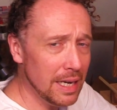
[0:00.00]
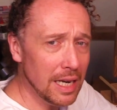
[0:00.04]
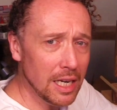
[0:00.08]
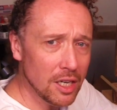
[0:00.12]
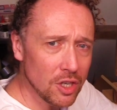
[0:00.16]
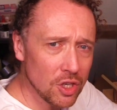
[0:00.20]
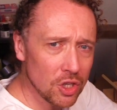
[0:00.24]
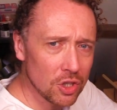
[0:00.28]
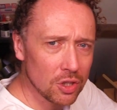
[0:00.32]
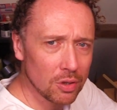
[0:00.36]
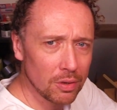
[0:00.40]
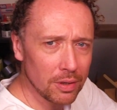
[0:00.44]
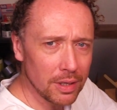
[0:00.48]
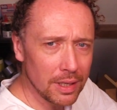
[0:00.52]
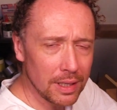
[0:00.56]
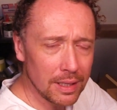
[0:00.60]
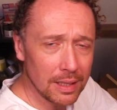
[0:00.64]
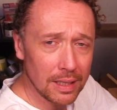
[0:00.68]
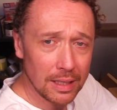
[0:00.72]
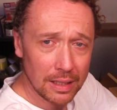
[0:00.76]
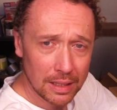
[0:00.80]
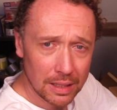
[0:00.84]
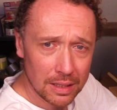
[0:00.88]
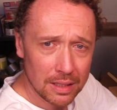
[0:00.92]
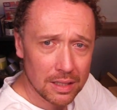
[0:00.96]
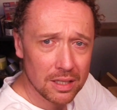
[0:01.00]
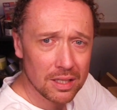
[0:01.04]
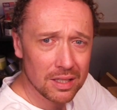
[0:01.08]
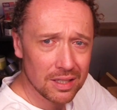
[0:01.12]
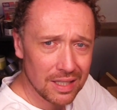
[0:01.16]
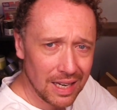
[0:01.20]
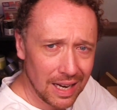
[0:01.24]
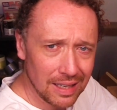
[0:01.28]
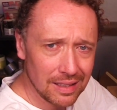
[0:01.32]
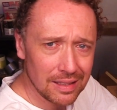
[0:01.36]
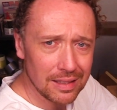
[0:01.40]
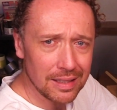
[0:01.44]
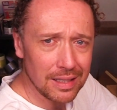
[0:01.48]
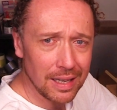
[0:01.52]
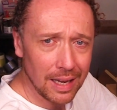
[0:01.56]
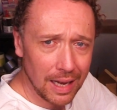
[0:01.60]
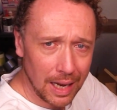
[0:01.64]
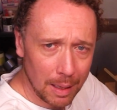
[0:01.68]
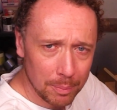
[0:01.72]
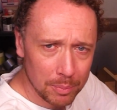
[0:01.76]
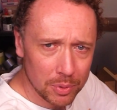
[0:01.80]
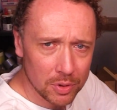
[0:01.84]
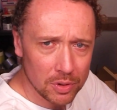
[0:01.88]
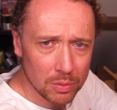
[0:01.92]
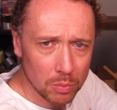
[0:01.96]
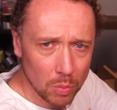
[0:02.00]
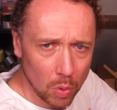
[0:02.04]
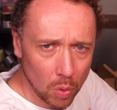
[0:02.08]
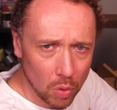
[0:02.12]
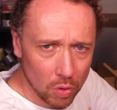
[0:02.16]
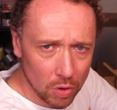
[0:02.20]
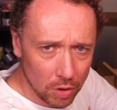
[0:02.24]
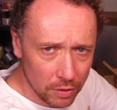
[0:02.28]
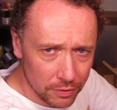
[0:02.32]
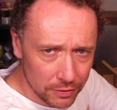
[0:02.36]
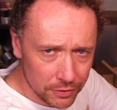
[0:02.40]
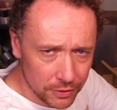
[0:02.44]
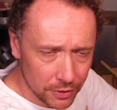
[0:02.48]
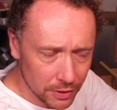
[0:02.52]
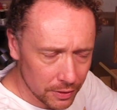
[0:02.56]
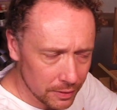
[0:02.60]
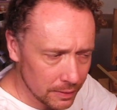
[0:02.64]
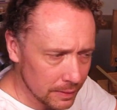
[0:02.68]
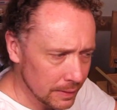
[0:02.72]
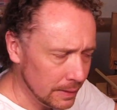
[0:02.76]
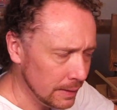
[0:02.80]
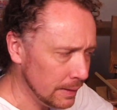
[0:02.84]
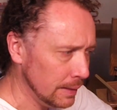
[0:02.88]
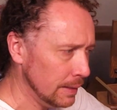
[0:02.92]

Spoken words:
injury can sadly happen more often